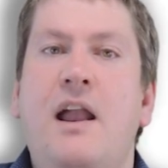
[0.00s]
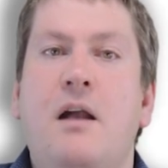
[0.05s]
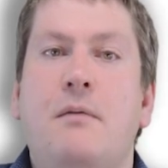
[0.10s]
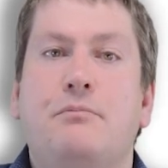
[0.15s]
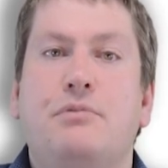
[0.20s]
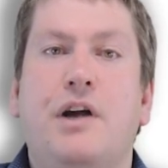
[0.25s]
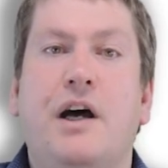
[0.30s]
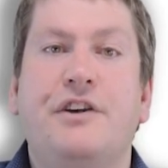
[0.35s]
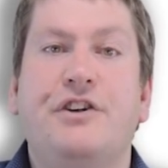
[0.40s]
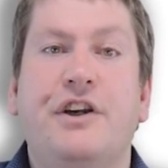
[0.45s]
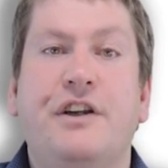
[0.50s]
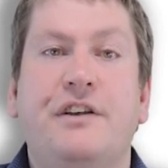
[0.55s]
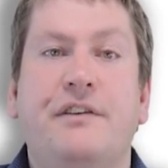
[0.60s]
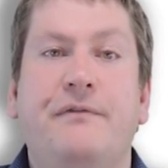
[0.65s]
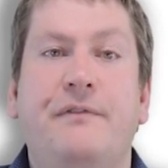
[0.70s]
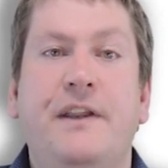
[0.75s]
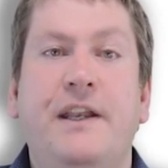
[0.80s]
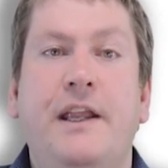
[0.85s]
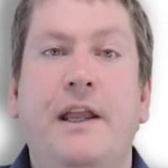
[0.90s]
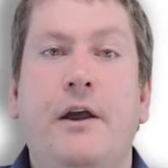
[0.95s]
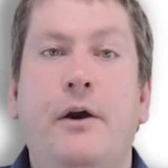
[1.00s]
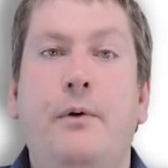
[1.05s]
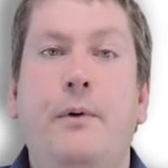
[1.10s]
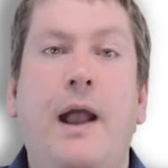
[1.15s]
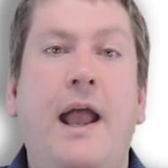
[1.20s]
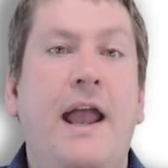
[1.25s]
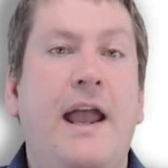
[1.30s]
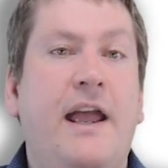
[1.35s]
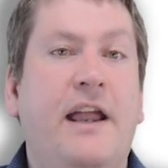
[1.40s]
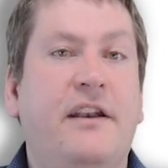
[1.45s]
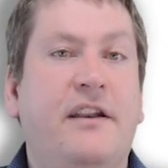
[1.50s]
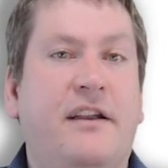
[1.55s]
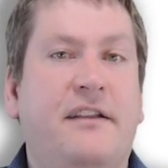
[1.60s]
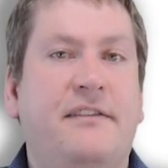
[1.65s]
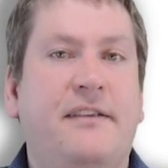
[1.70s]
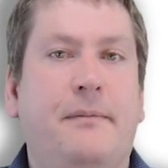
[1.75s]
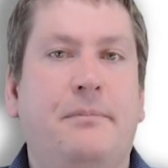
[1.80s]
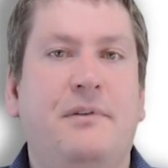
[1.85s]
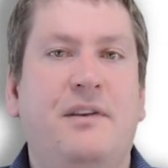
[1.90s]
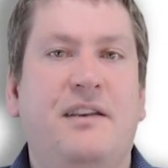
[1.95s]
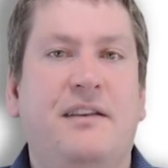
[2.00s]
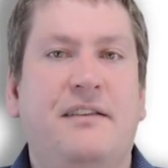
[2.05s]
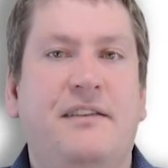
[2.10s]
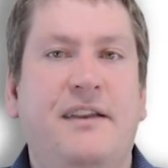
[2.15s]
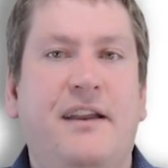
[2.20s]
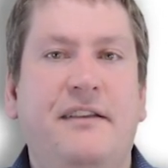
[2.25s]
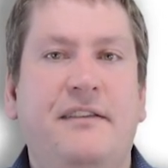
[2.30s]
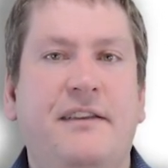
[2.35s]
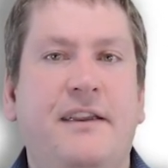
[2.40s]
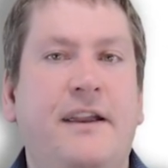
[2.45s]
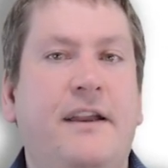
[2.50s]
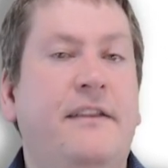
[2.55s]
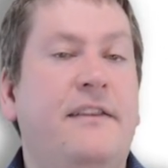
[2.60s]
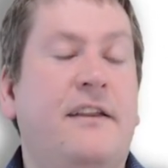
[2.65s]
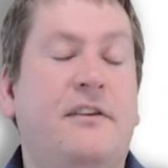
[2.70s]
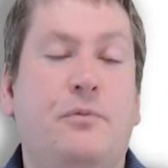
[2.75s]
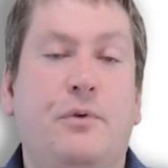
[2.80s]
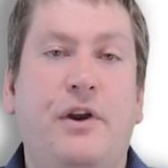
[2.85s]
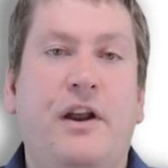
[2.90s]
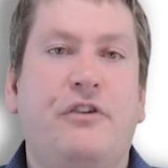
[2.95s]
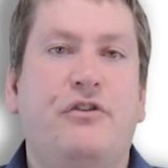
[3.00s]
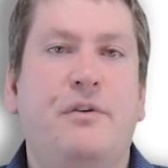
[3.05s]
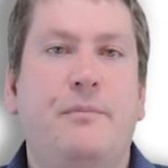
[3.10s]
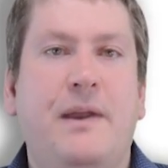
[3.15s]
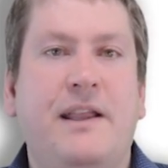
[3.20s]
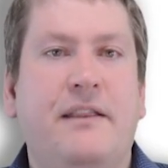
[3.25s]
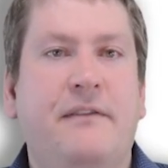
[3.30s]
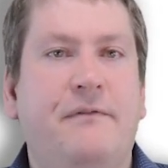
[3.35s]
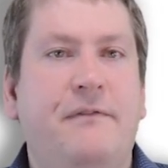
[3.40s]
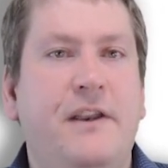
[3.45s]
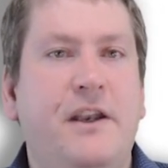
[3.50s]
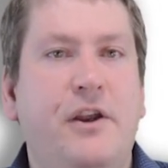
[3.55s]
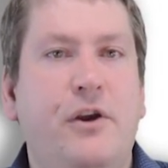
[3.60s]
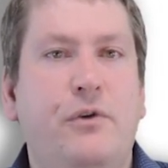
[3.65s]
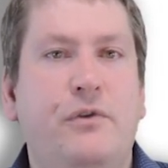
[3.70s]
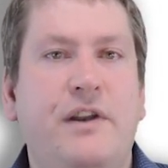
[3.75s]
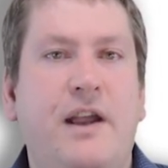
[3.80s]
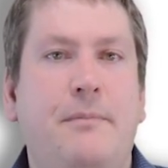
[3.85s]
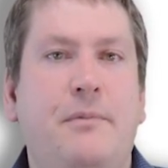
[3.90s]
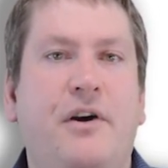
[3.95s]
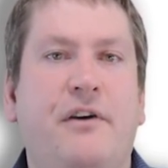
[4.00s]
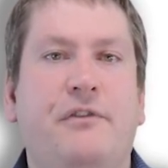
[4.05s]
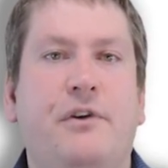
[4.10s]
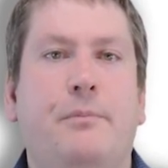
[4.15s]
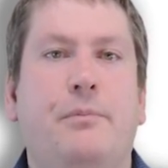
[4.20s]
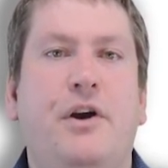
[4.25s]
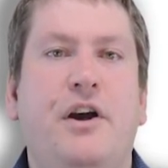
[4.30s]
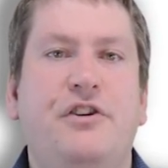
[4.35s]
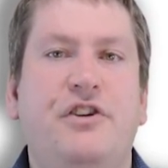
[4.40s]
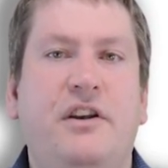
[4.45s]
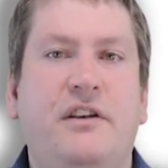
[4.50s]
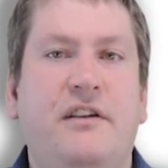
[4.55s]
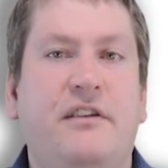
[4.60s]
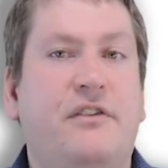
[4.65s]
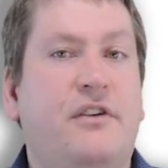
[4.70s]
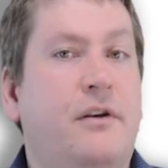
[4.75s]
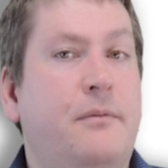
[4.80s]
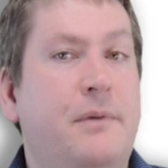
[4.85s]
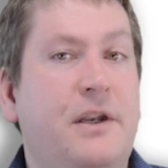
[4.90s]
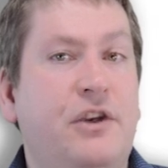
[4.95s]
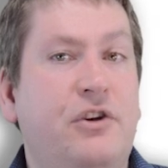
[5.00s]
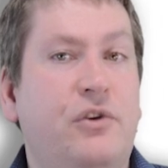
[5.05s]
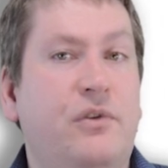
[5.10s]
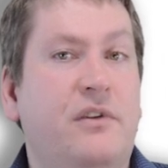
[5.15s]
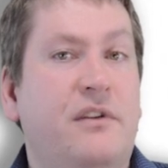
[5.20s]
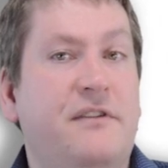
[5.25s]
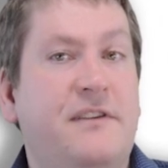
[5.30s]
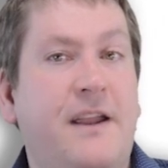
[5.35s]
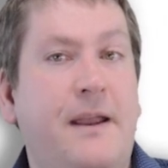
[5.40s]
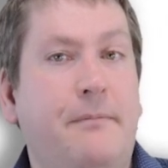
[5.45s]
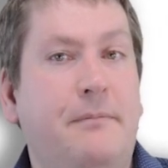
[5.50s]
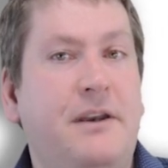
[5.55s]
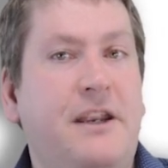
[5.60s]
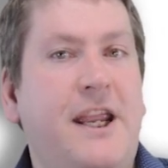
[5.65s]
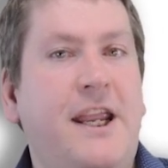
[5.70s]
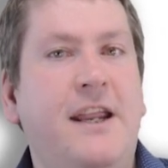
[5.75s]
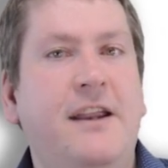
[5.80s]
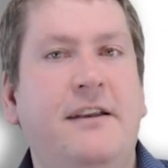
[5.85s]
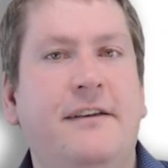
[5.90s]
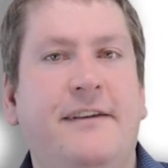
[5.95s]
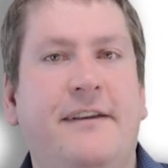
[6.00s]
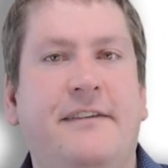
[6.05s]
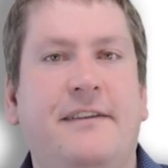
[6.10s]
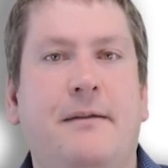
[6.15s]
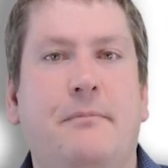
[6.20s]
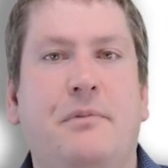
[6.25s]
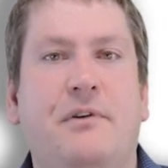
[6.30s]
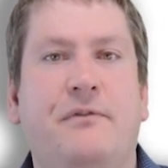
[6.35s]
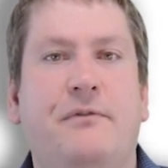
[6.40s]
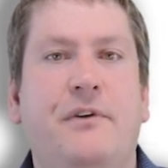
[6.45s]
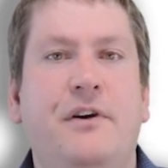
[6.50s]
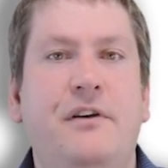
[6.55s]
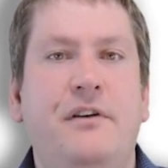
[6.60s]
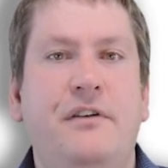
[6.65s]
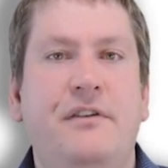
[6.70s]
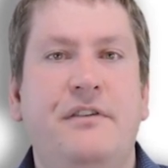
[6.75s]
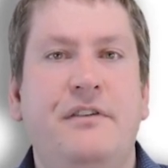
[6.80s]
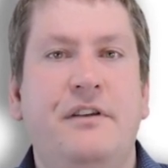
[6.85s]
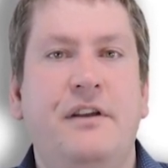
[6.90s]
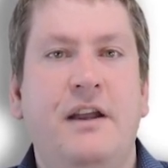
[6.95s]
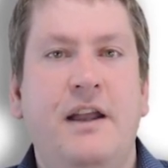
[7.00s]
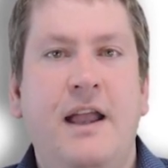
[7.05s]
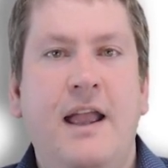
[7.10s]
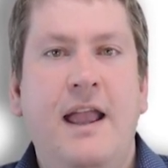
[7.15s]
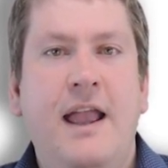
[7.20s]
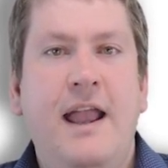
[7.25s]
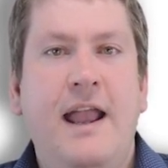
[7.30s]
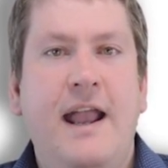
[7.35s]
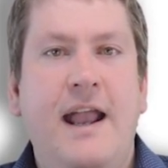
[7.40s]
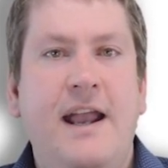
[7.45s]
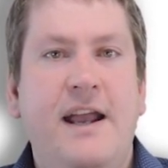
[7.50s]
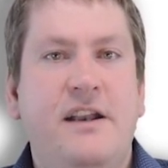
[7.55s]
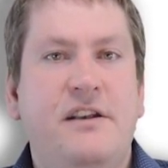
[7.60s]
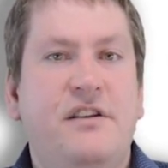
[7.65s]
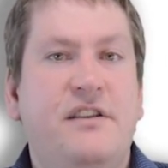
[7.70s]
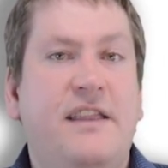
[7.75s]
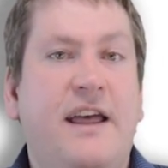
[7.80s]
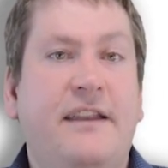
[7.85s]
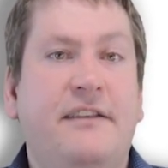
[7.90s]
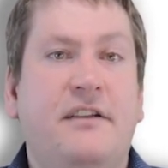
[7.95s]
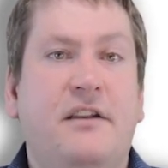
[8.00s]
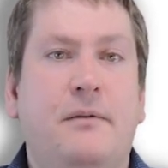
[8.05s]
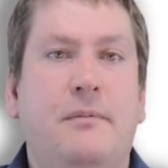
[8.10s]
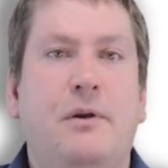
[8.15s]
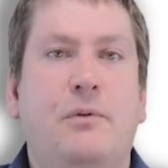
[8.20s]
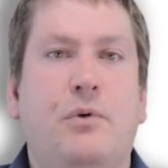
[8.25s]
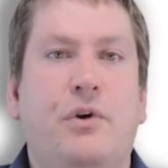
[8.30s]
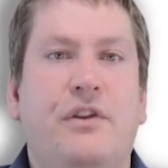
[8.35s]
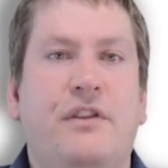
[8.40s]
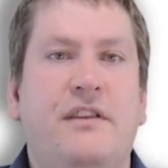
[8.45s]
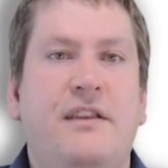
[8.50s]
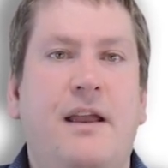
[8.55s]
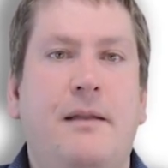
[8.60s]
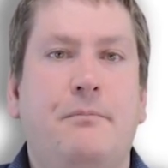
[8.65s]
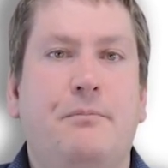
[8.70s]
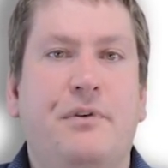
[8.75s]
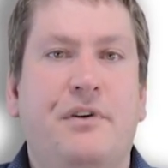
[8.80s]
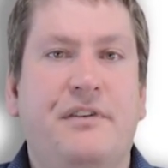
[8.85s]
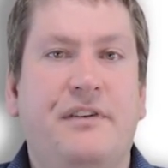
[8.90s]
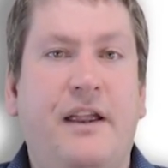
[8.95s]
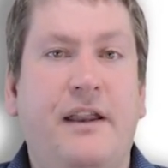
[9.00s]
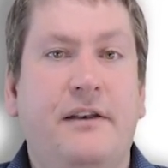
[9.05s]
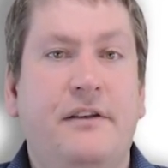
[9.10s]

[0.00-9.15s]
Project video and acceptance testing, that's where you actually make the video demo of your project, is going to be due the same day, December 1st, and that's going to be worth 10%.